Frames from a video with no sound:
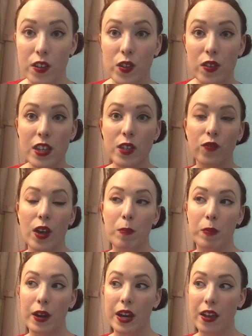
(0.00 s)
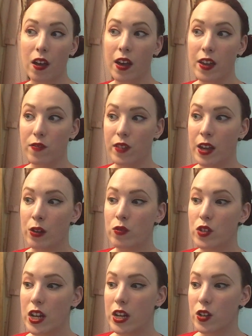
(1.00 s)
So this fabric I
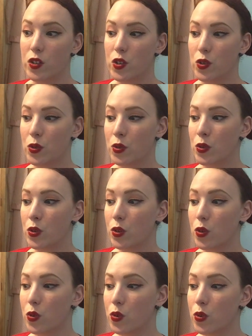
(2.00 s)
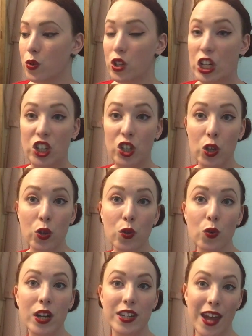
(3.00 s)
found in a store called
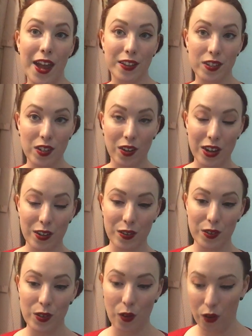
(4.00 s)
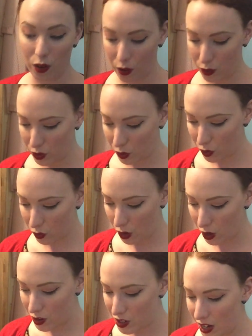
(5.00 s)
U Textiles on Goldhawk
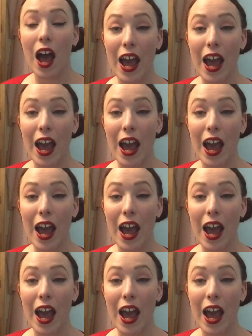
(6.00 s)
Road.